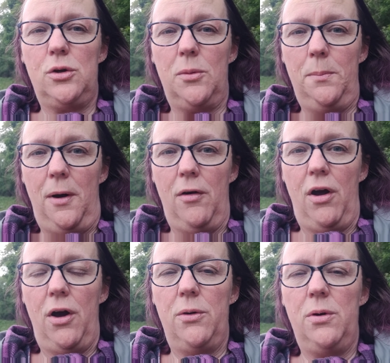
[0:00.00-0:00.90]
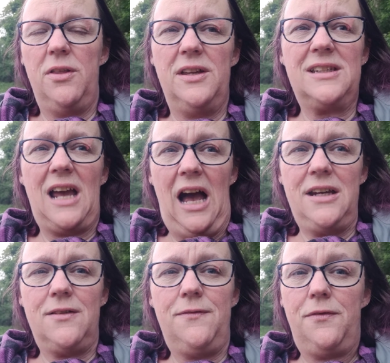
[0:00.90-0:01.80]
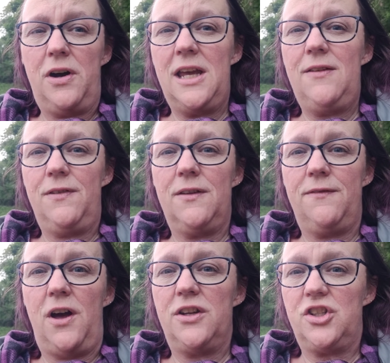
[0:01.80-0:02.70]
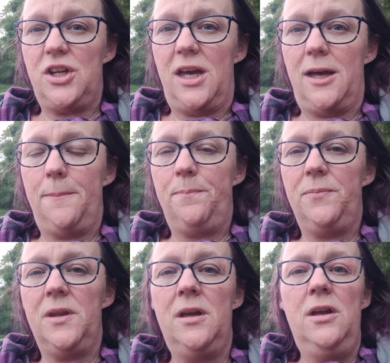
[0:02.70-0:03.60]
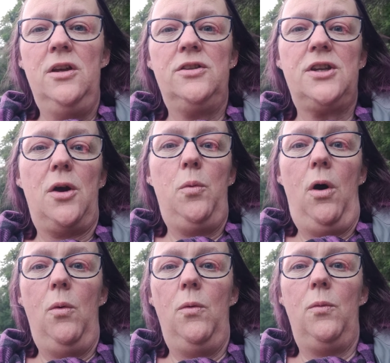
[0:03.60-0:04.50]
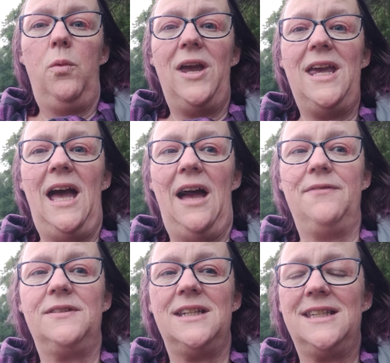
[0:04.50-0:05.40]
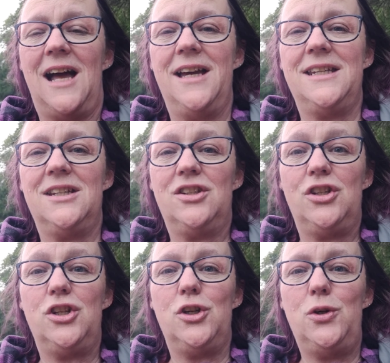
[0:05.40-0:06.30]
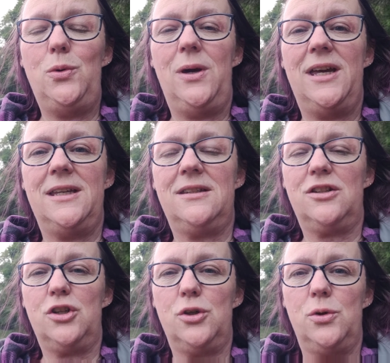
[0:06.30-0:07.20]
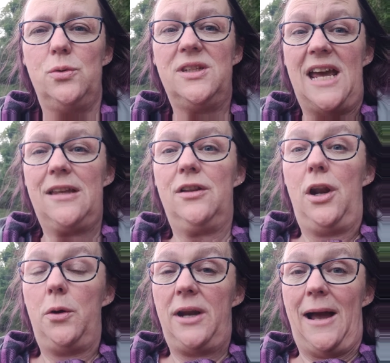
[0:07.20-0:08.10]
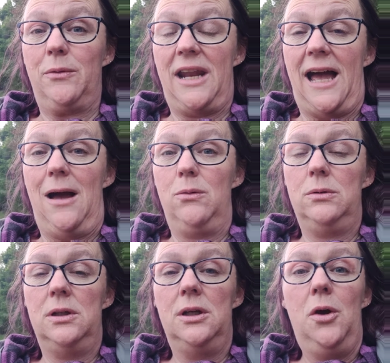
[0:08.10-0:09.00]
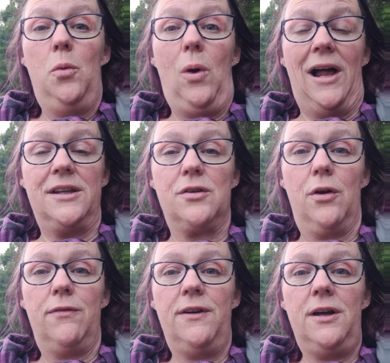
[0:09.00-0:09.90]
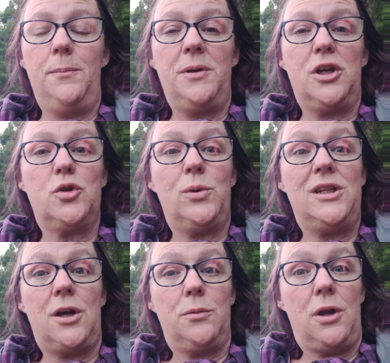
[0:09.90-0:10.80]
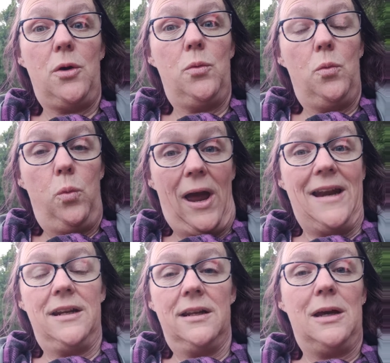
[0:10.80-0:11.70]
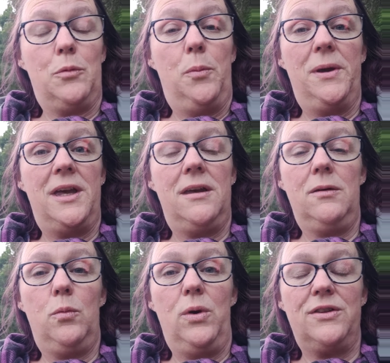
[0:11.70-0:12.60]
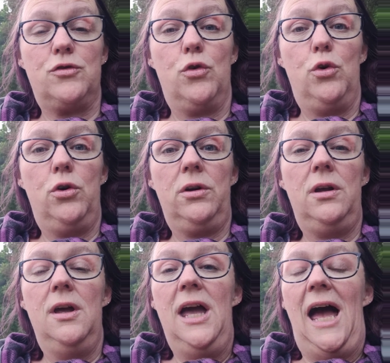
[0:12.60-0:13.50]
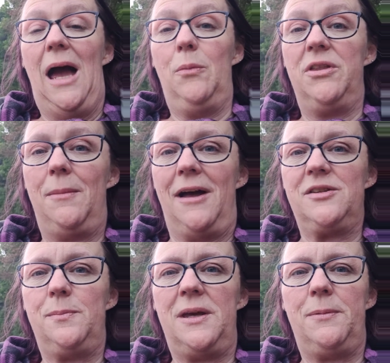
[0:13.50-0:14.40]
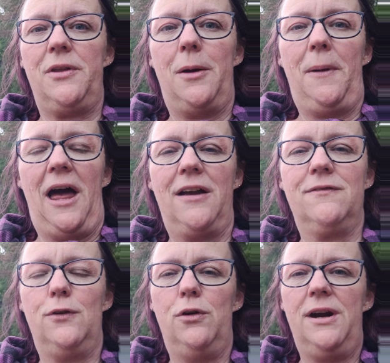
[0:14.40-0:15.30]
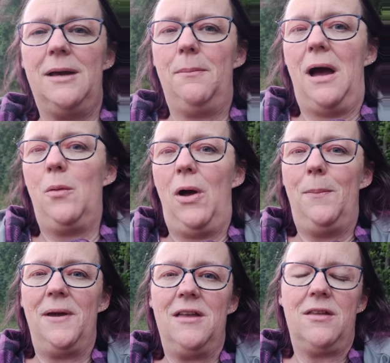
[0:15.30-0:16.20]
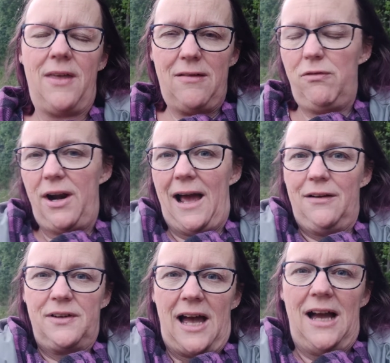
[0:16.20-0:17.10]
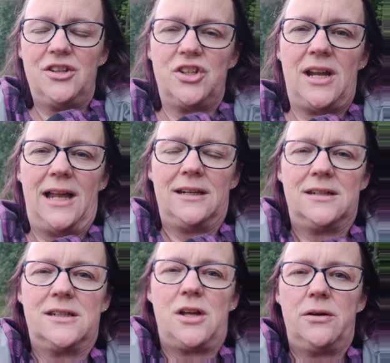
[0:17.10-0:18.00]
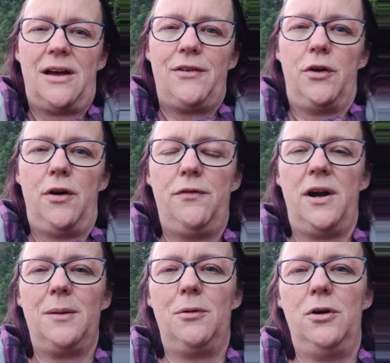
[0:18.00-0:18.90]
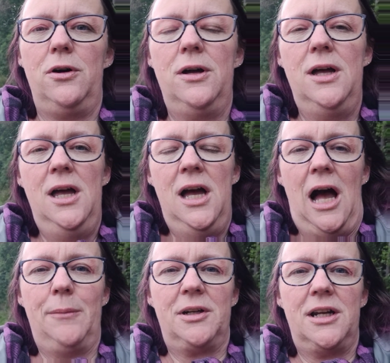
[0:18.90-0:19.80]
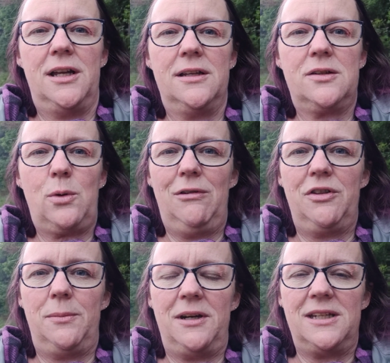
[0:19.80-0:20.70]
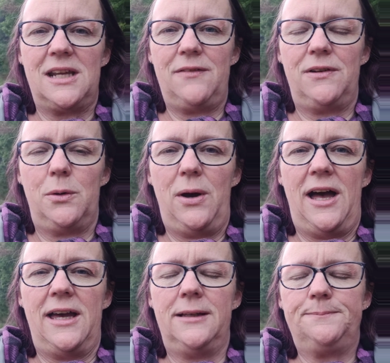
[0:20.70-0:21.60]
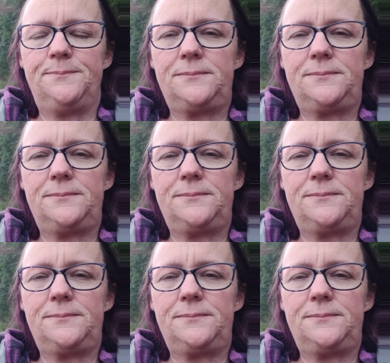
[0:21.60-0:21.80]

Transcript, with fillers: you can borrow that's kind of free for the first year. So what we have decided to do is to take the loan out now while it's on offer, because we don't know when it will be withdrawn, and with the amount of people that are applying for it, it might well be that they run out of cash and don't have it on offer anymore. I'm going to squirrel the money safely away,